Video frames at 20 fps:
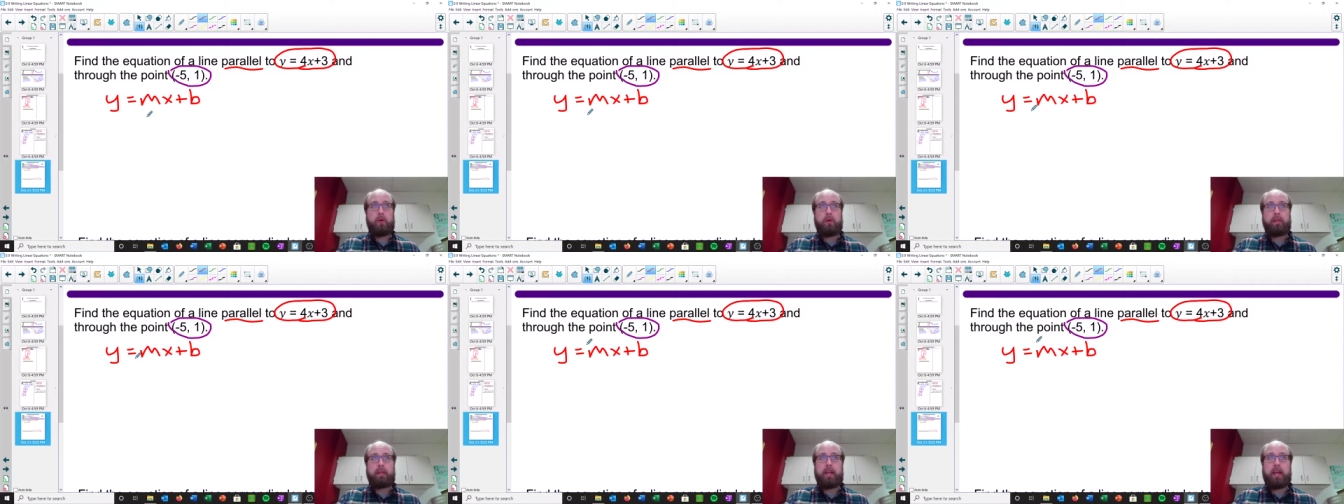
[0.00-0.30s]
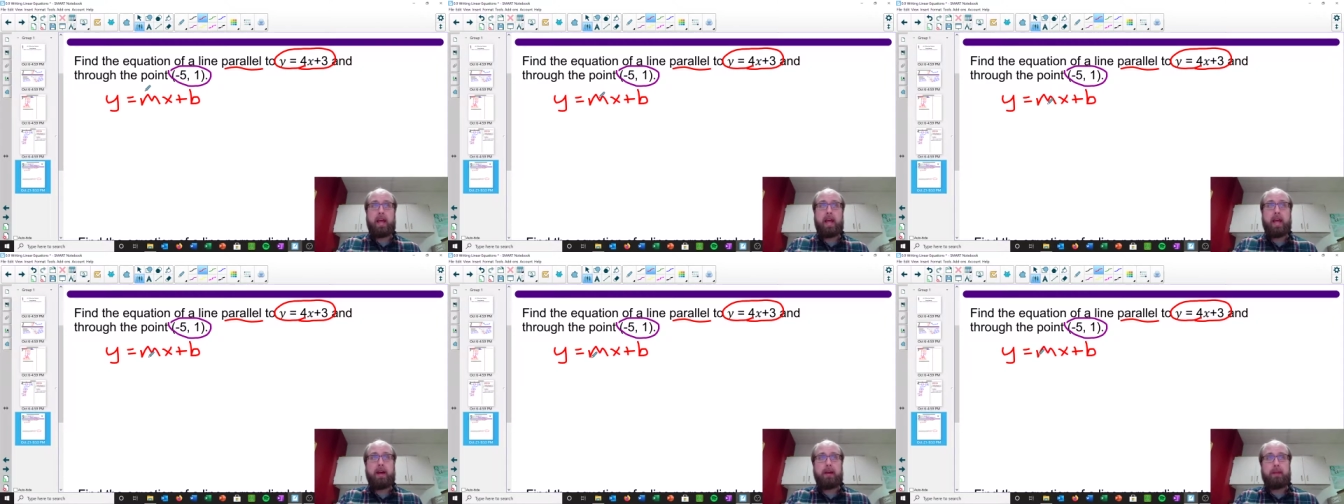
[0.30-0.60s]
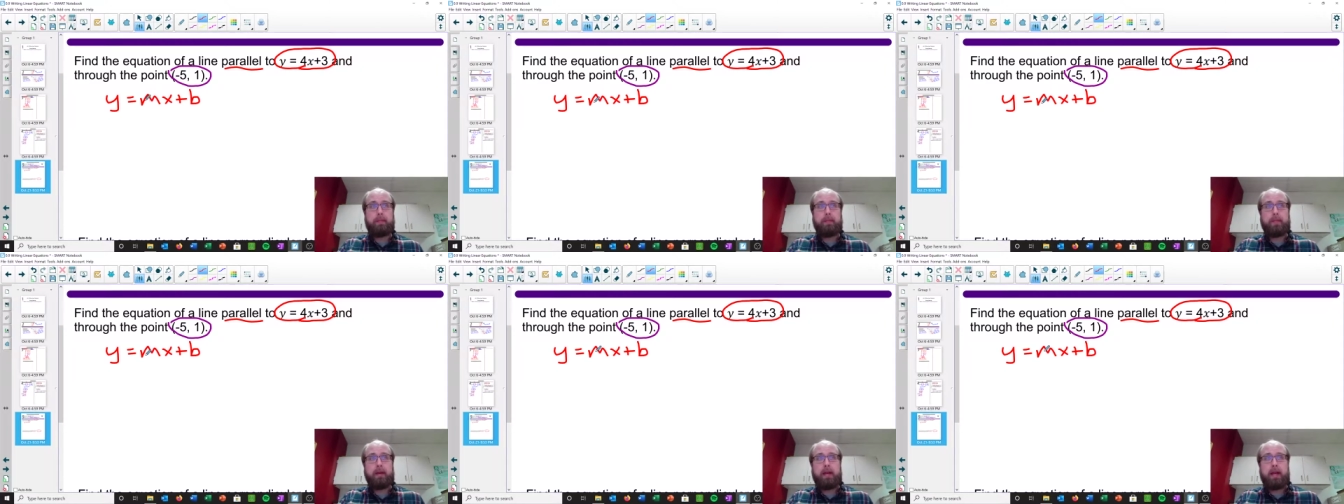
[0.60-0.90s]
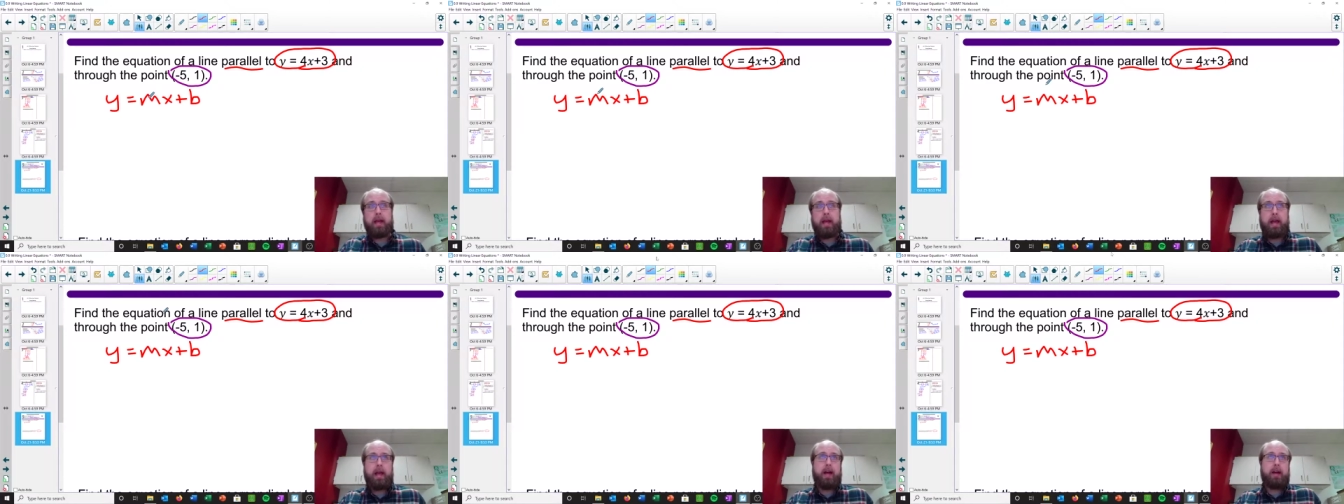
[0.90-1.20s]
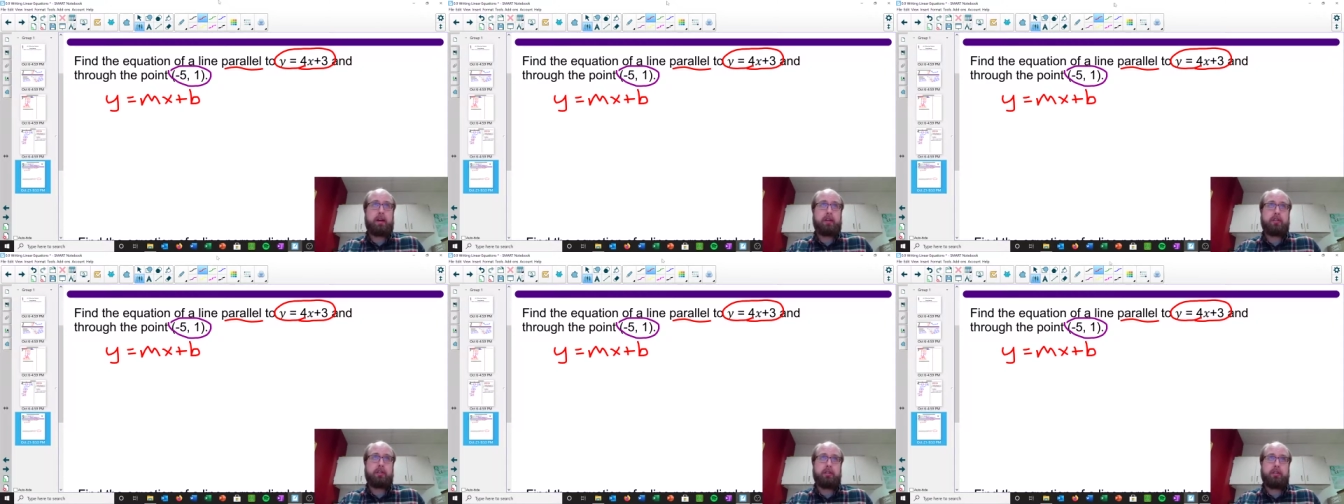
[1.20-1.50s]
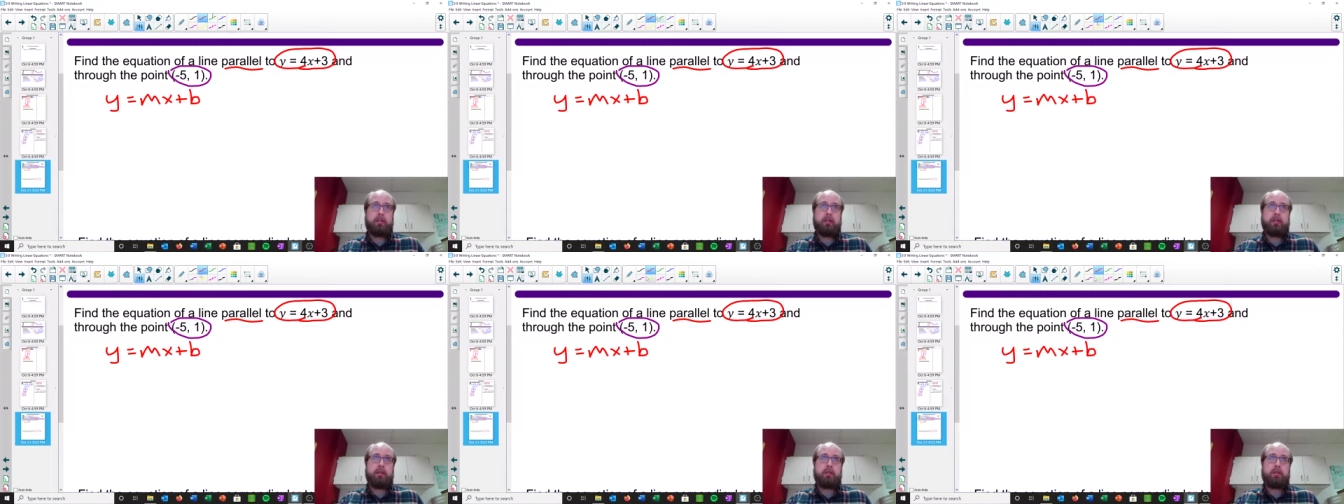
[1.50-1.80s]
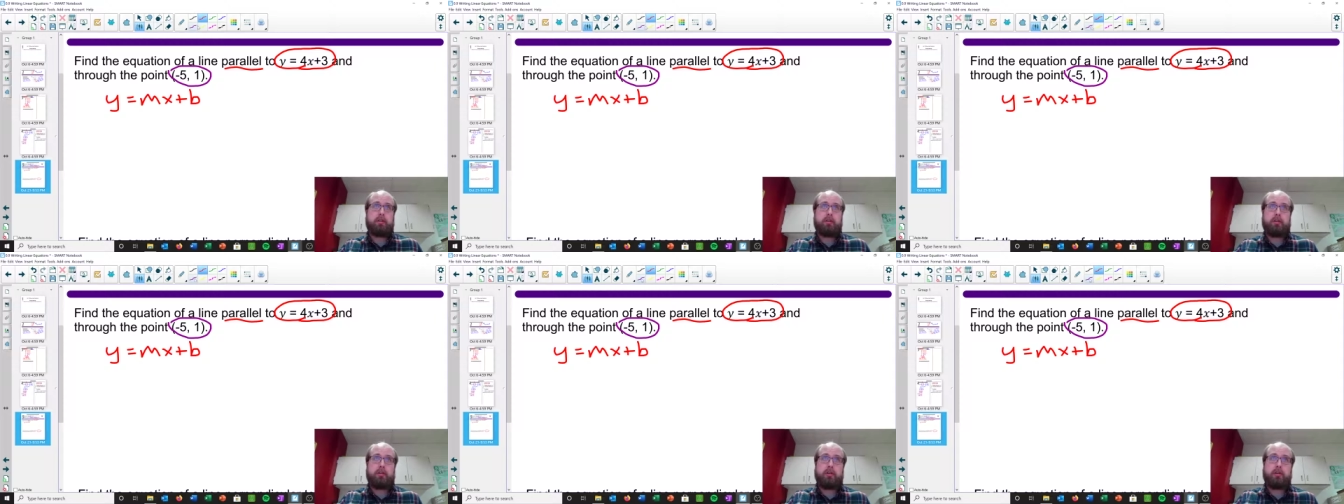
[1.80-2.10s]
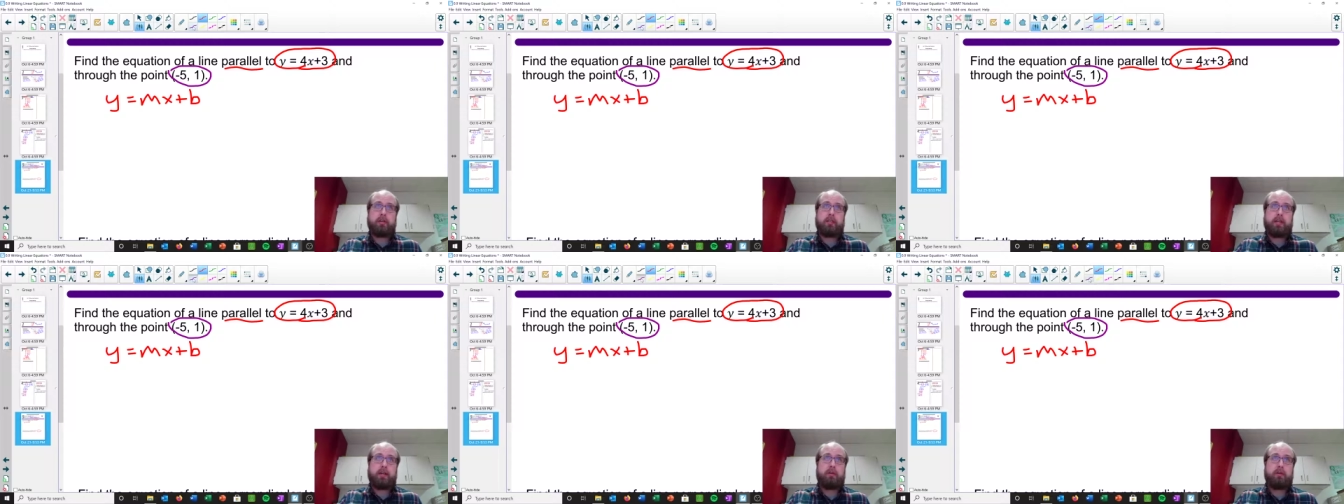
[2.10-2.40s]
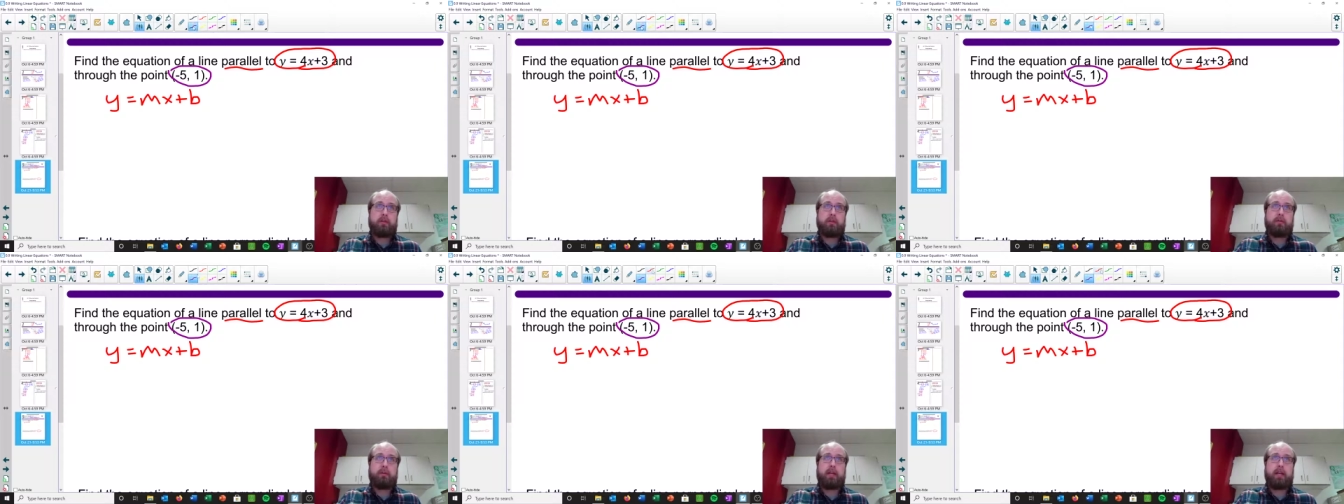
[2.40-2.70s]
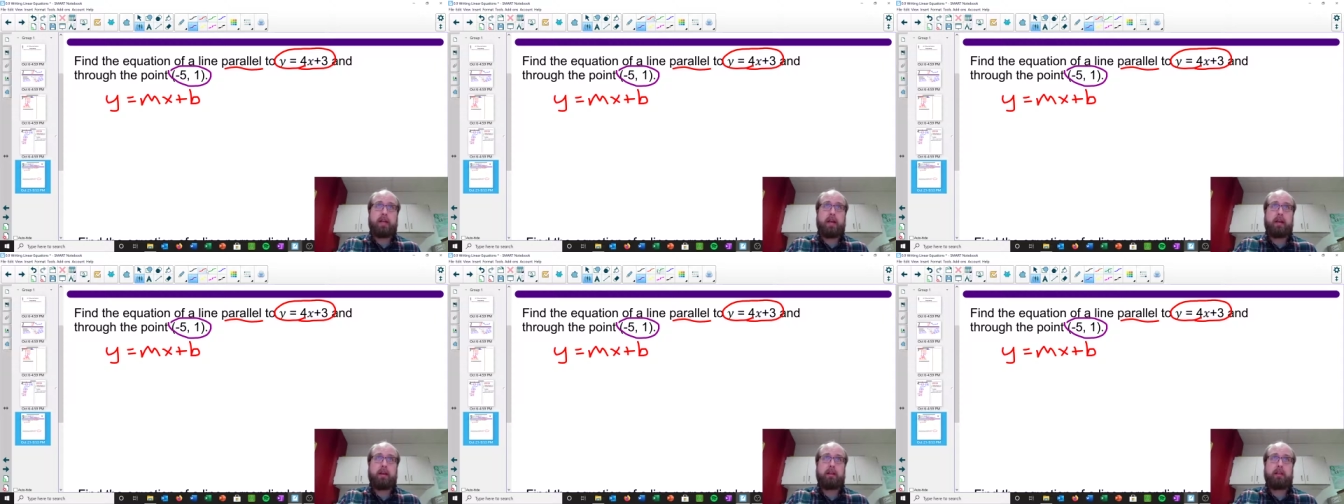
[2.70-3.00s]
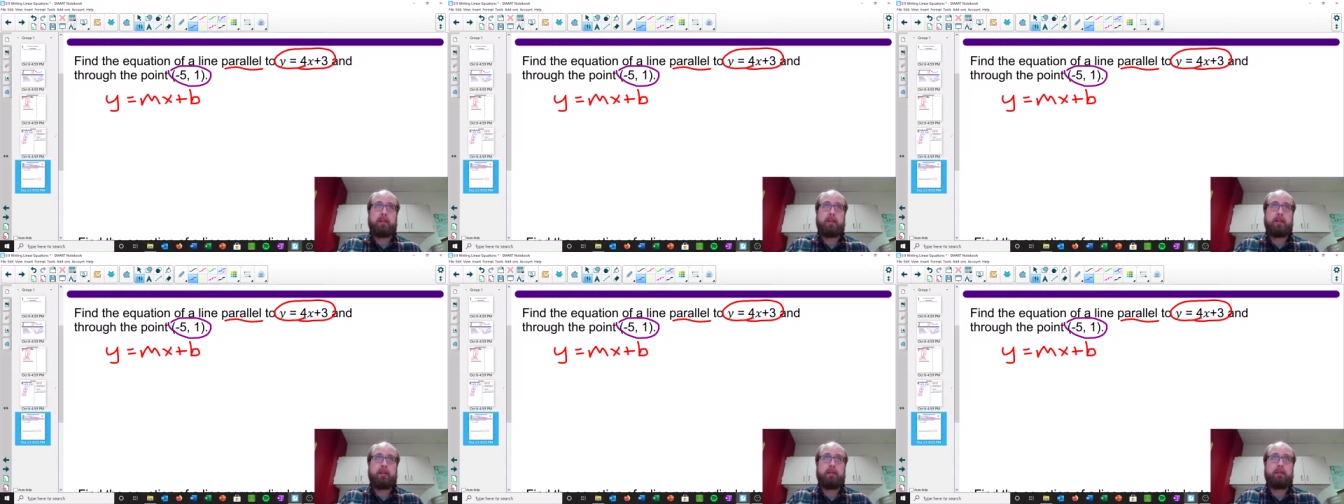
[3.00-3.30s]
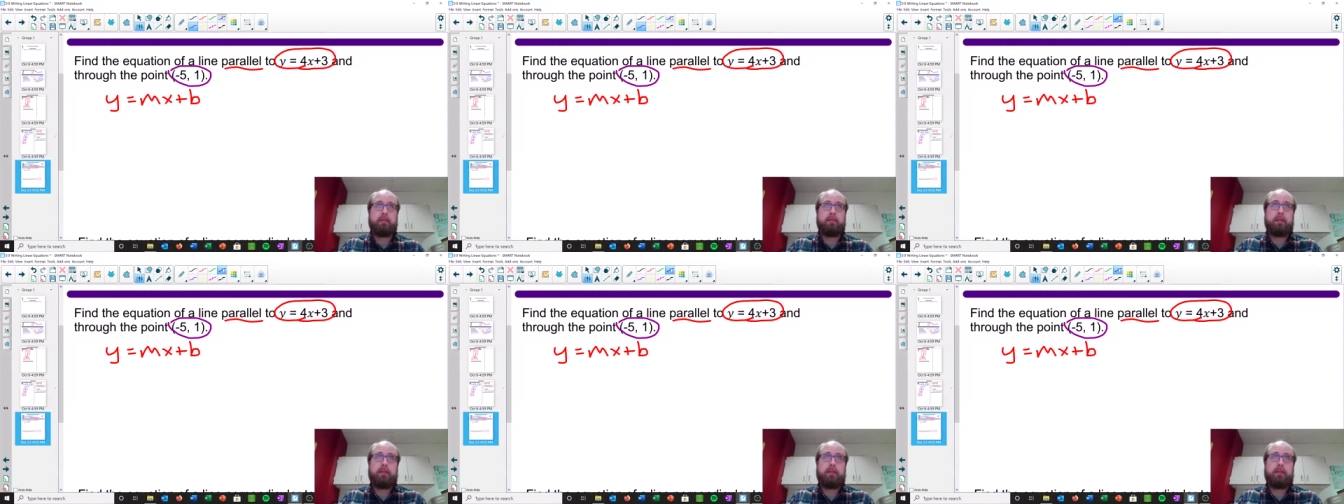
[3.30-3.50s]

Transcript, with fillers: the m actually turns out to be kind of the